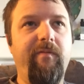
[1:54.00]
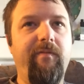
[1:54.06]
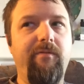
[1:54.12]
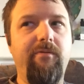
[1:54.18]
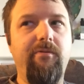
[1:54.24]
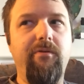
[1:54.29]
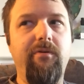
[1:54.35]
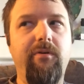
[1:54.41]

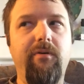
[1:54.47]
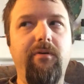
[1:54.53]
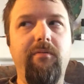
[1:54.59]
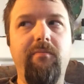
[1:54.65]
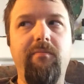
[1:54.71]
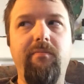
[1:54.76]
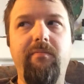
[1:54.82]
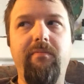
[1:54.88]

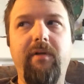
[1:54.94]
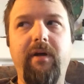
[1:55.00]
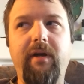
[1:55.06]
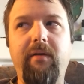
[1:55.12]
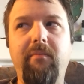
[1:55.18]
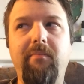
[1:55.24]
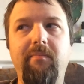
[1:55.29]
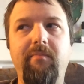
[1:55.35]
for
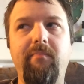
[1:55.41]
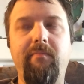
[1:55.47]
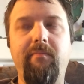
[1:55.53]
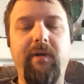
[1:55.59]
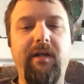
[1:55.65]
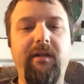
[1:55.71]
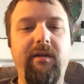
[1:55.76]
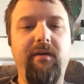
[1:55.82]
like
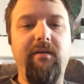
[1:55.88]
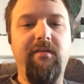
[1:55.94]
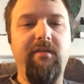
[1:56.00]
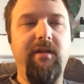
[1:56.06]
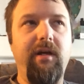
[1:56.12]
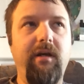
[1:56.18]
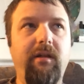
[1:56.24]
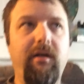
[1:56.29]

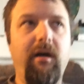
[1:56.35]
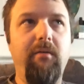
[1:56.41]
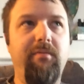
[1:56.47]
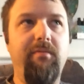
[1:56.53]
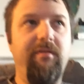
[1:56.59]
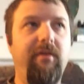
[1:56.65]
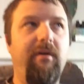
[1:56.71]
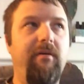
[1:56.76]
PTSD type
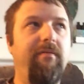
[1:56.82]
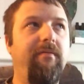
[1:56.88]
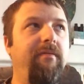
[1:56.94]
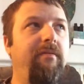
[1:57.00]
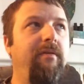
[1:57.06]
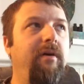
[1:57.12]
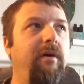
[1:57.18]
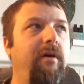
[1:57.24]
stuff,
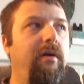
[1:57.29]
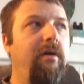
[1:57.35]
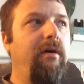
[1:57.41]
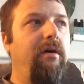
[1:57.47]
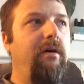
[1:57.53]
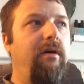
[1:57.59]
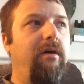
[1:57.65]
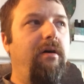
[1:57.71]

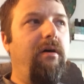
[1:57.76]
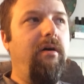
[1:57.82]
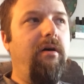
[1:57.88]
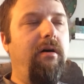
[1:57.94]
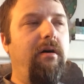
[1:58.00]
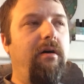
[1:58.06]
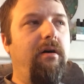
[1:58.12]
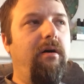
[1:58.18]

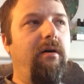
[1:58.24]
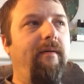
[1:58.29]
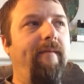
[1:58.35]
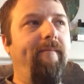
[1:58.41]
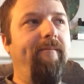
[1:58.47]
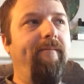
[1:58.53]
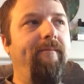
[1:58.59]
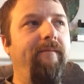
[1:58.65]

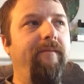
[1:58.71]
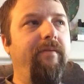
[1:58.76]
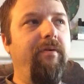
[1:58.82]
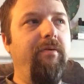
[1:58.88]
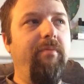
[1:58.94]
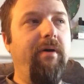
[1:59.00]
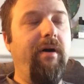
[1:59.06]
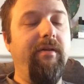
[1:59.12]

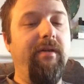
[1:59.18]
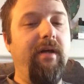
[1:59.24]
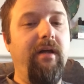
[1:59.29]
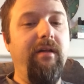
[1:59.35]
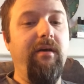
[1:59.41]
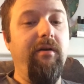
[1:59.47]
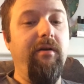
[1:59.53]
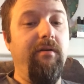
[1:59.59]
for about
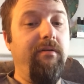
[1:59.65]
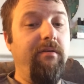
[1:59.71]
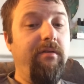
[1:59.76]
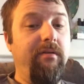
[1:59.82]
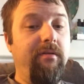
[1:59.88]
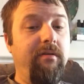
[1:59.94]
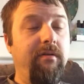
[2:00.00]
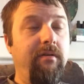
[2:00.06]
10
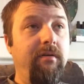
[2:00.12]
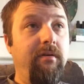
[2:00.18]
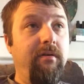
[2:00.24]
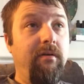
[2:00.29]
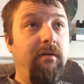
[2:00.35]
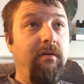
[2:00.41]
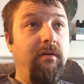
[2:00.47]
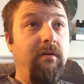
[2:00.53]
years.
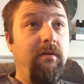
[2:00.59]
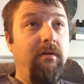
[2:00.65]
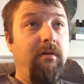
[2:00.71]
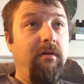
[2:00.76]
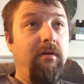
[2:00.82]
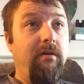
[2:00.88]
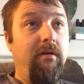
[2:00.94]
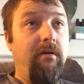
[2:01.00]

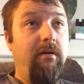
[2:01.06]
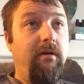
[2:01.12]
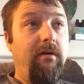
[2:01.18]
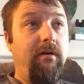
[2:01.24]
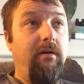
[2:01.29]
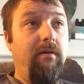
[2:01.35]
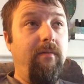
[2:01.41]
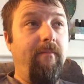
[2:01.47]

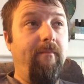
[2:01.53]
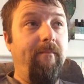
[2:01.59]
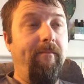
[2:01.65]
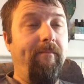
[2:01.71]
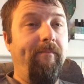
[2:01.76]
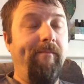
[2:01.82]
Um,